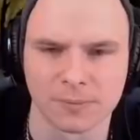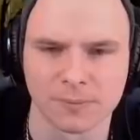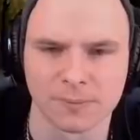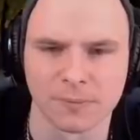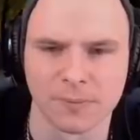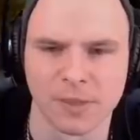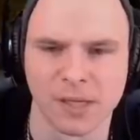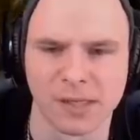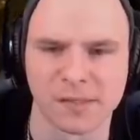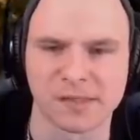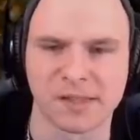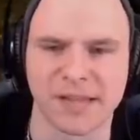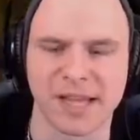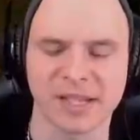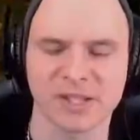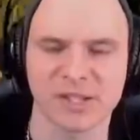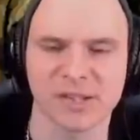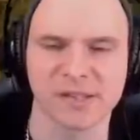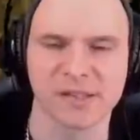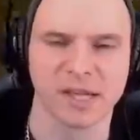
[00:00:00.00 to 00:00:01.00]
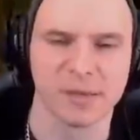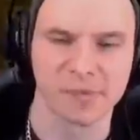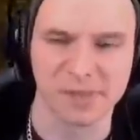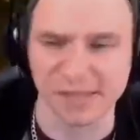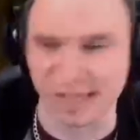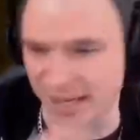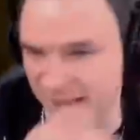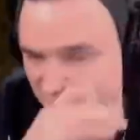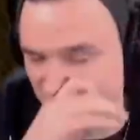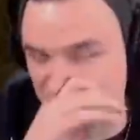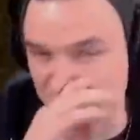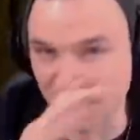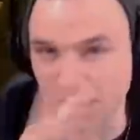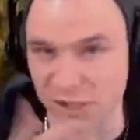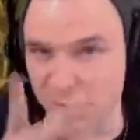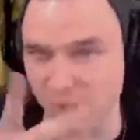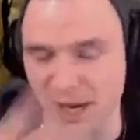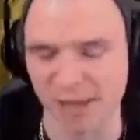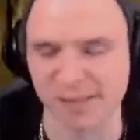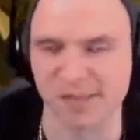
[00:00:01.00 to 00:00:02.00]
So that just comes down to scratch
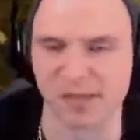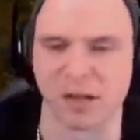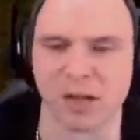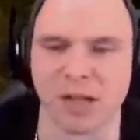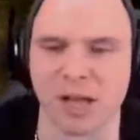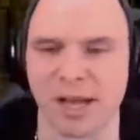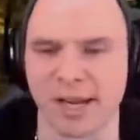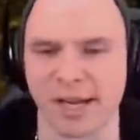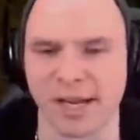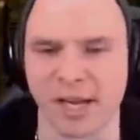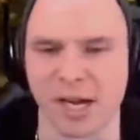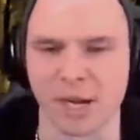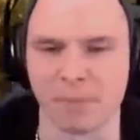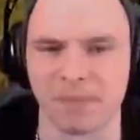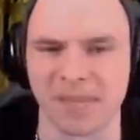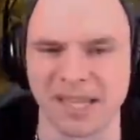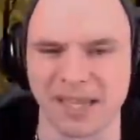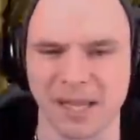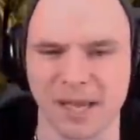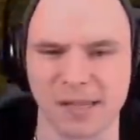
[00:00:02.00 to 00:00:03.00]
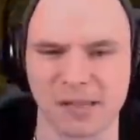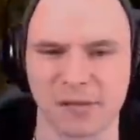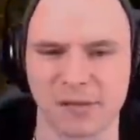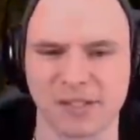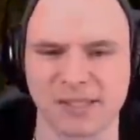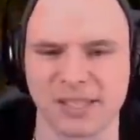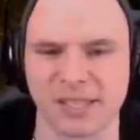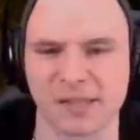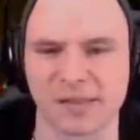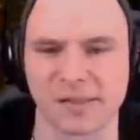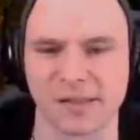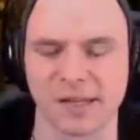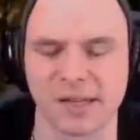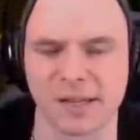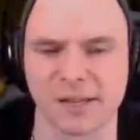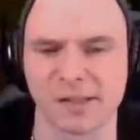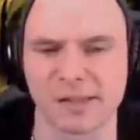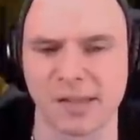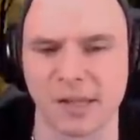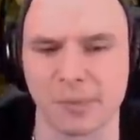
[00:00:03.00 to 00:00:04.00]
marks not lining up. They last for 10
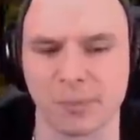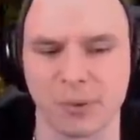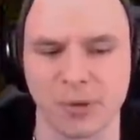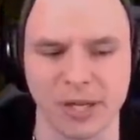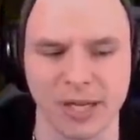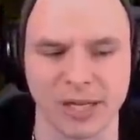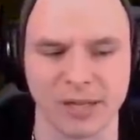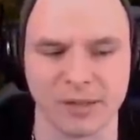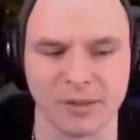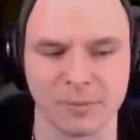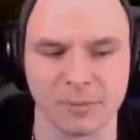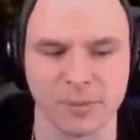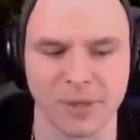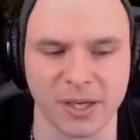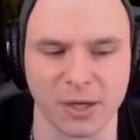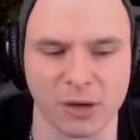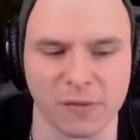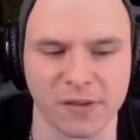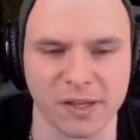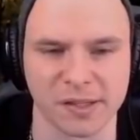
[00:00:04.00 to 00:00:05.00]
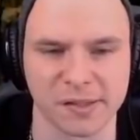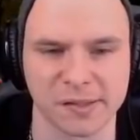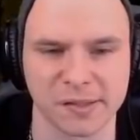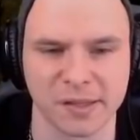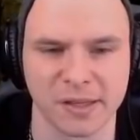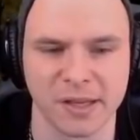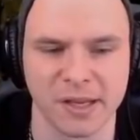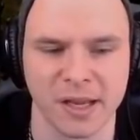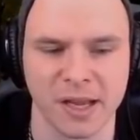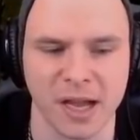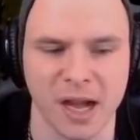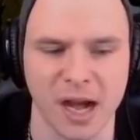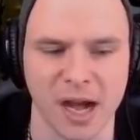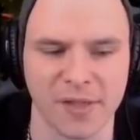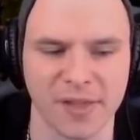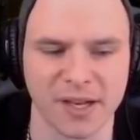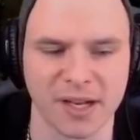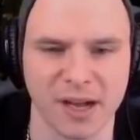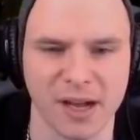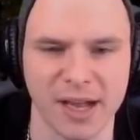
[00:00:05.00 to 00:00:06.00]
seconds. They're pretty obvious. Other
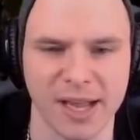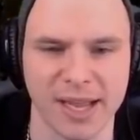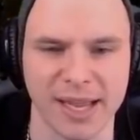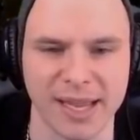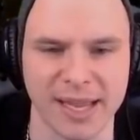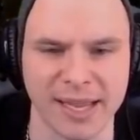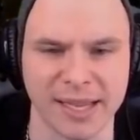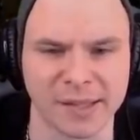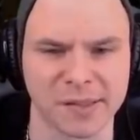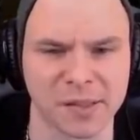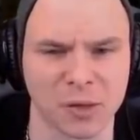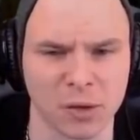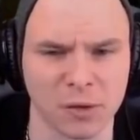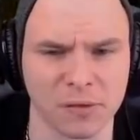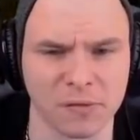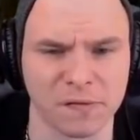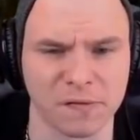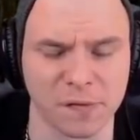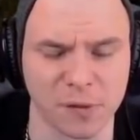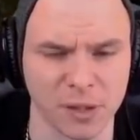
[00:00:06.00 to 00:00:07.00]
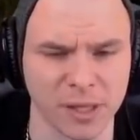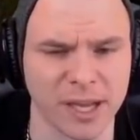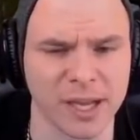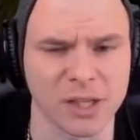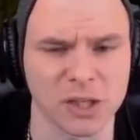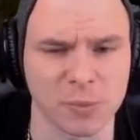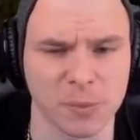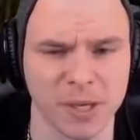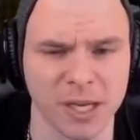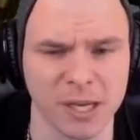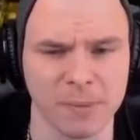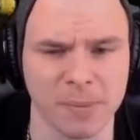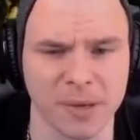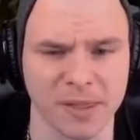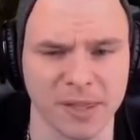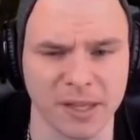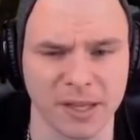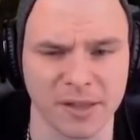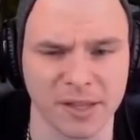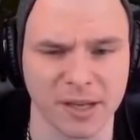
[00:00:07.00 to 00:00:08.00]
guy is on full HP, but
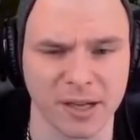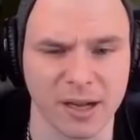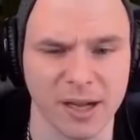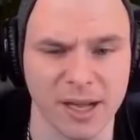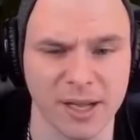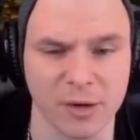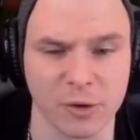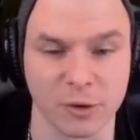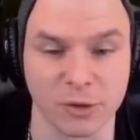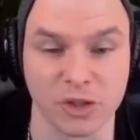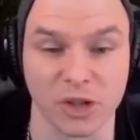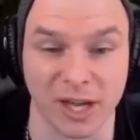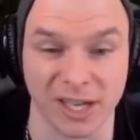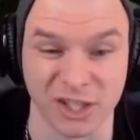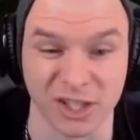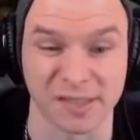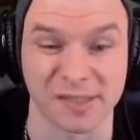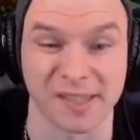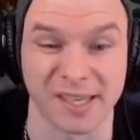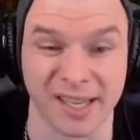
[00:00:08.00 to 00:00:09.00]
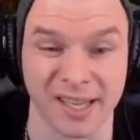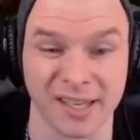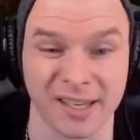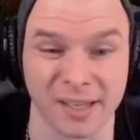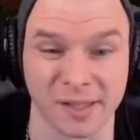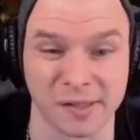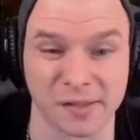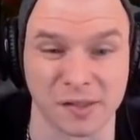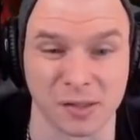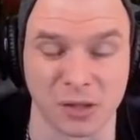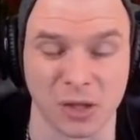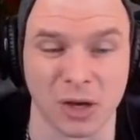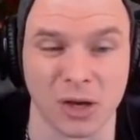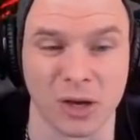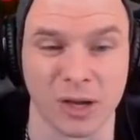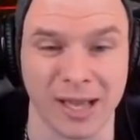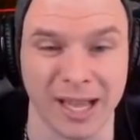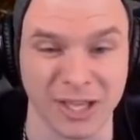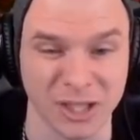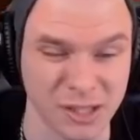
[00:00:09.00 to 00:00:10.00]
the other guy who I just hit is still her.
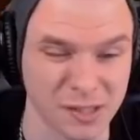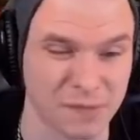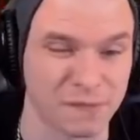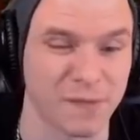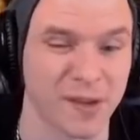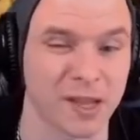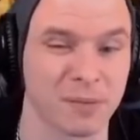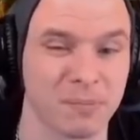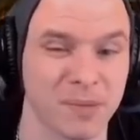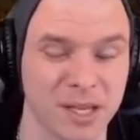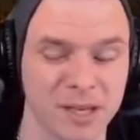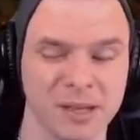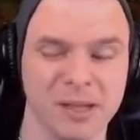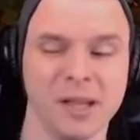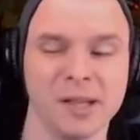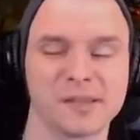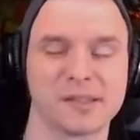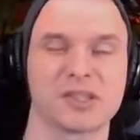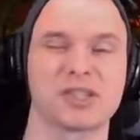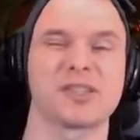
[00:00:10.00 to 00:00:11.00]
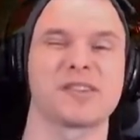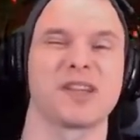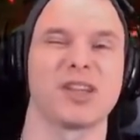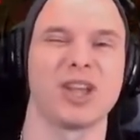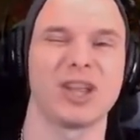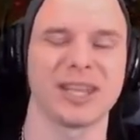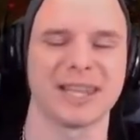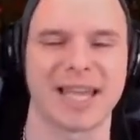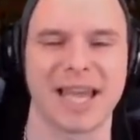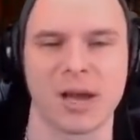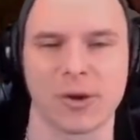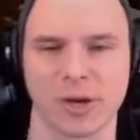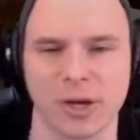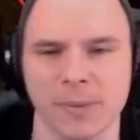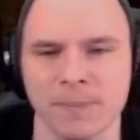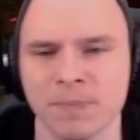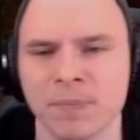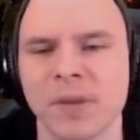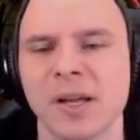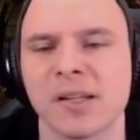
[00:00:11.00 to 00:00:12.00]
And she's a Feng Min, so she's a lot louder.
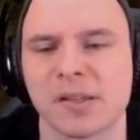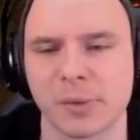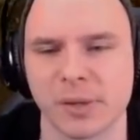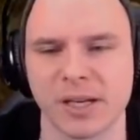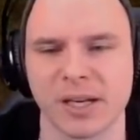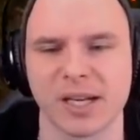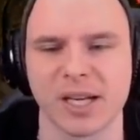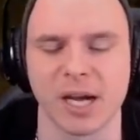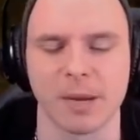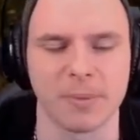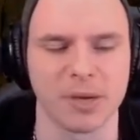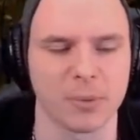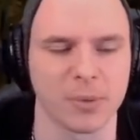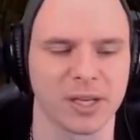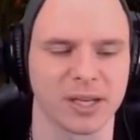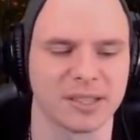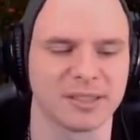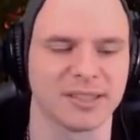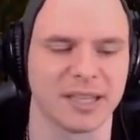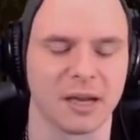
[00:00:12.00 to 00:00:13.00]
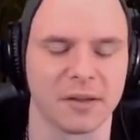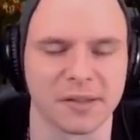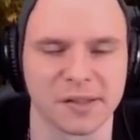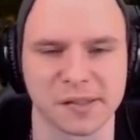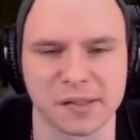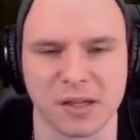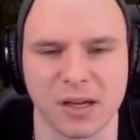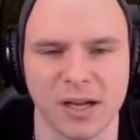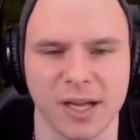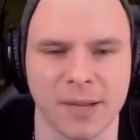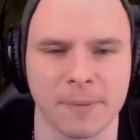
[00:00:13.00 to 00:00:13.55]
So we're going to come in and we're going to down this guy.